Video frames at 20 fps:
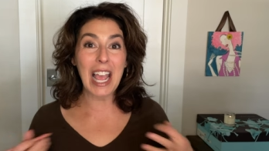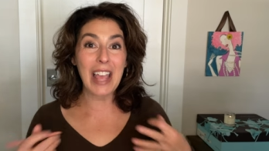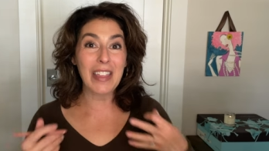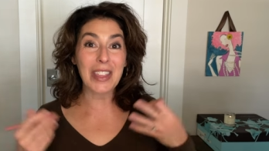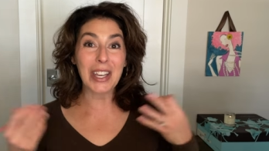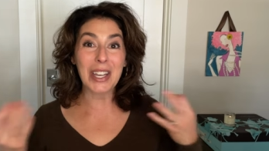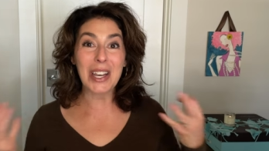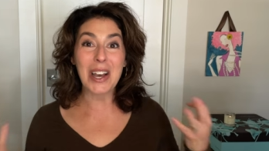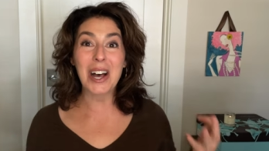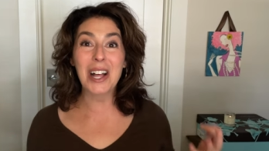and
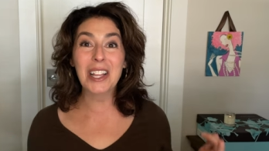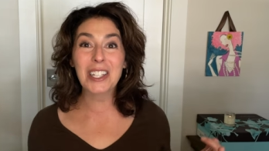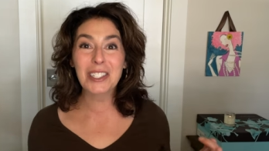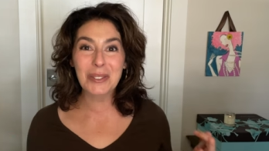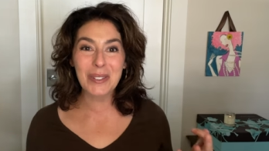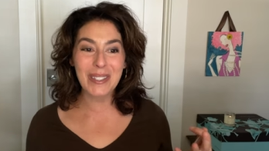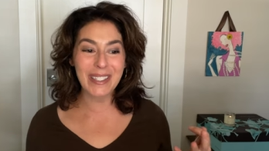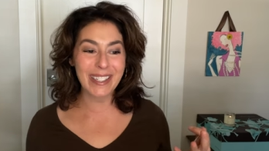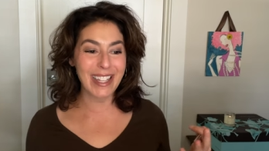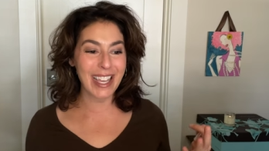the color
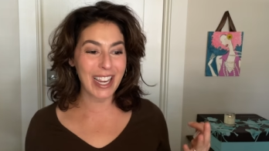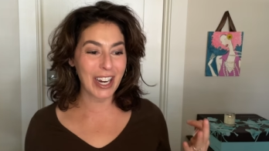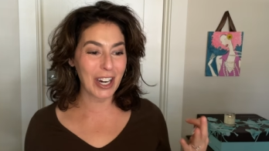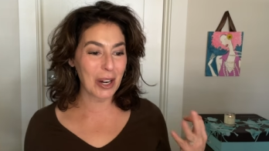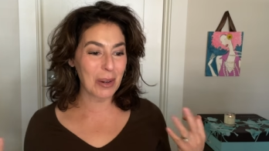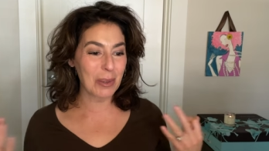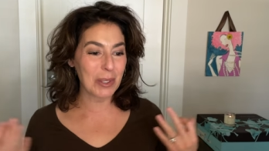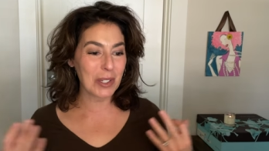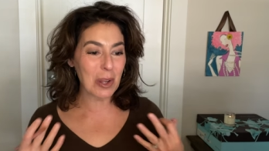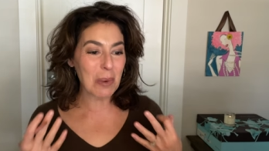was there.
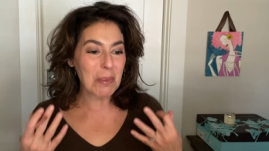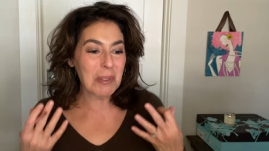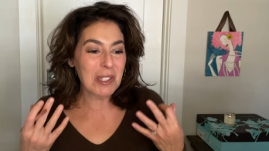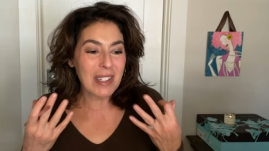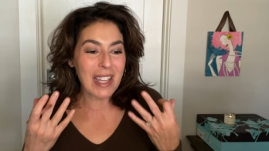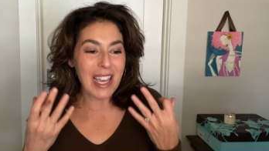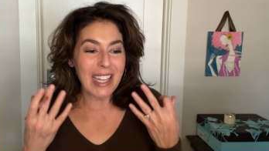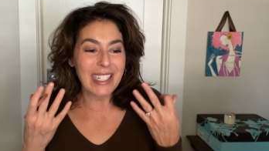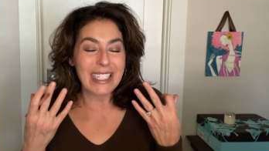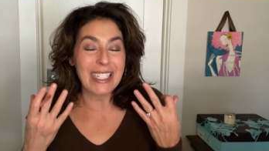It was almost
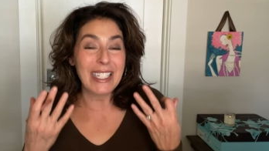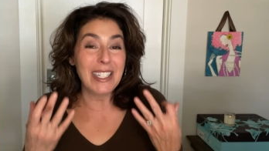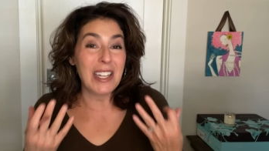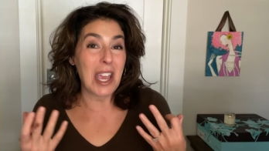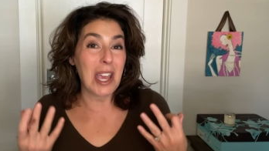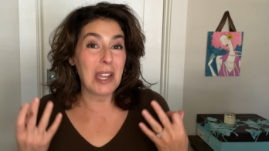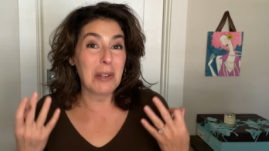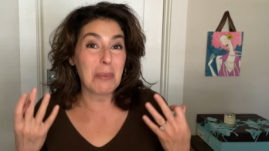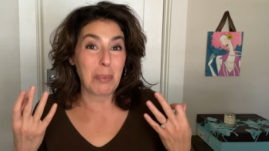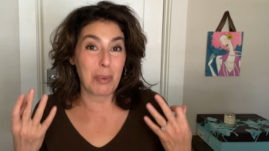that
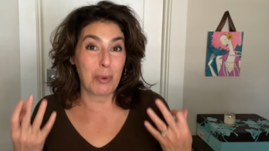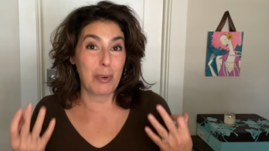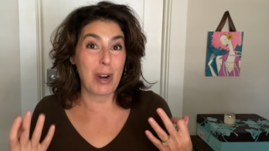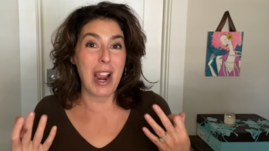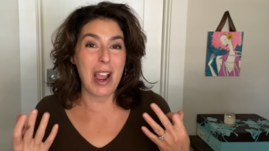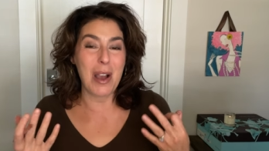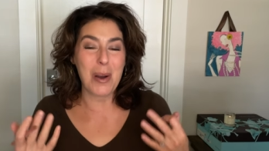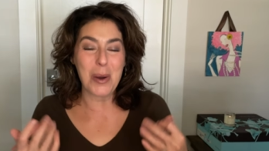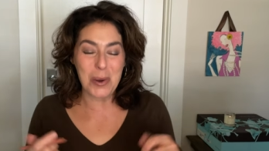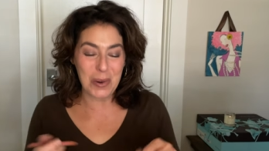dead
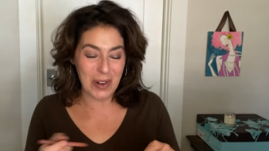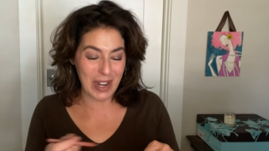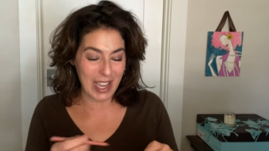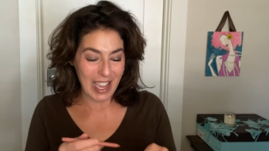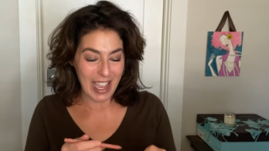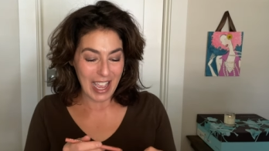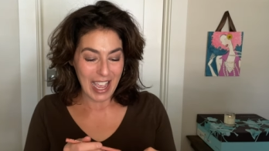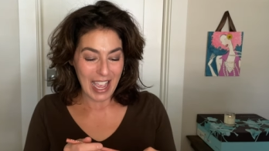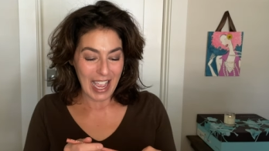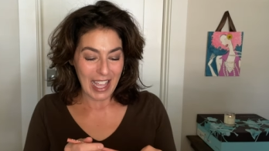brown,
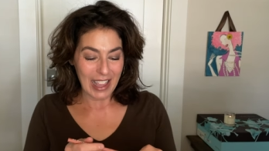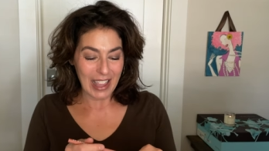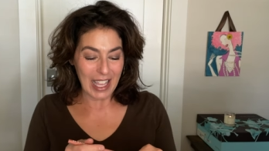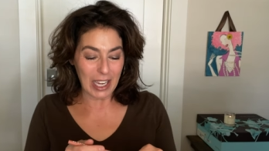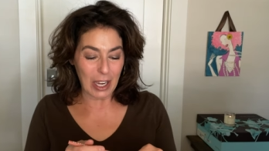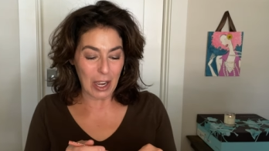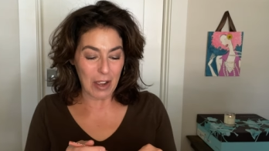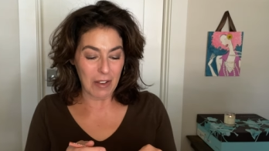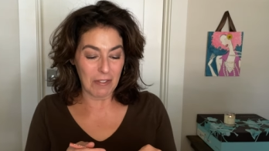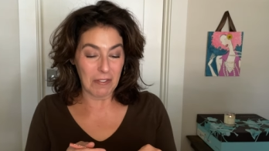
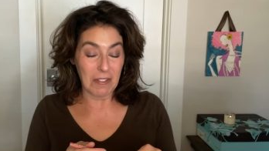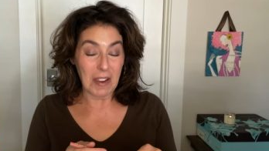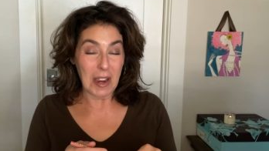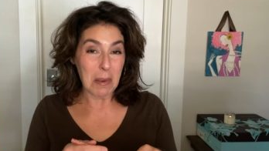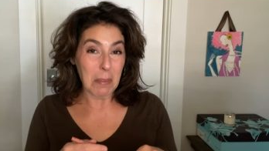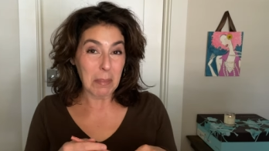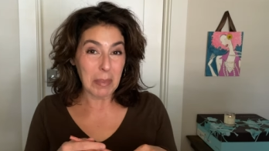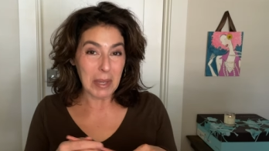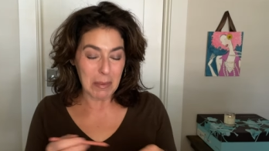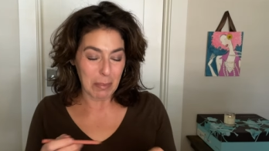like a
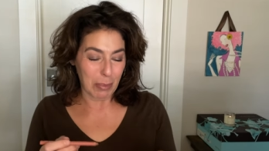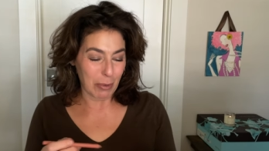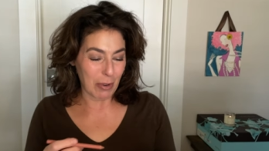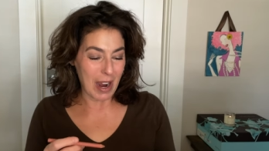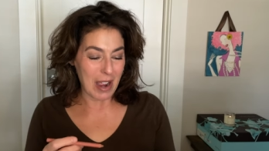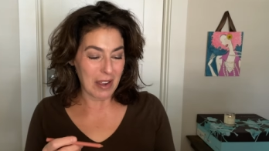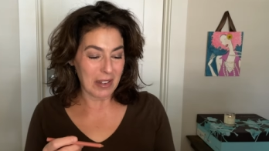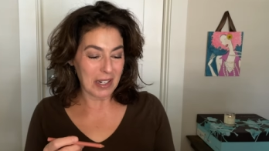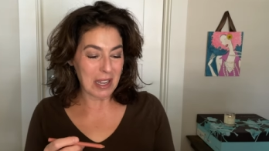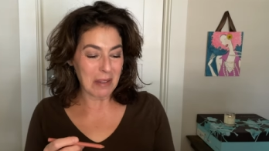vampy
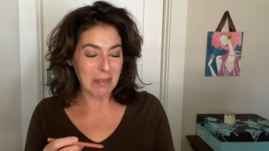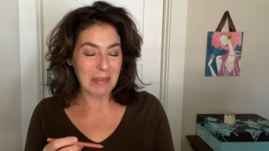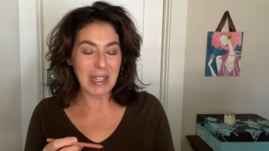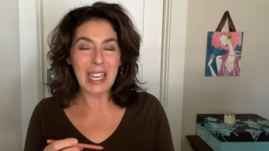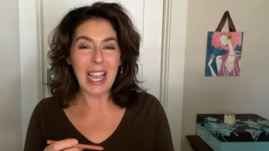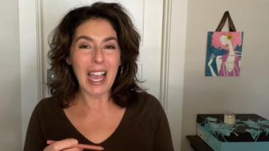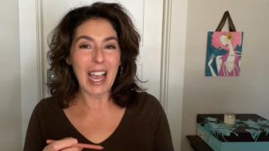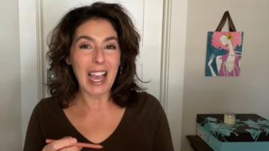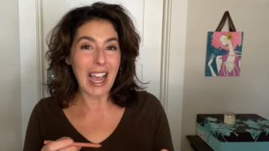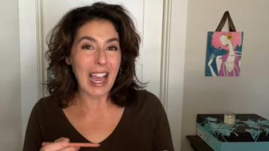brown on me.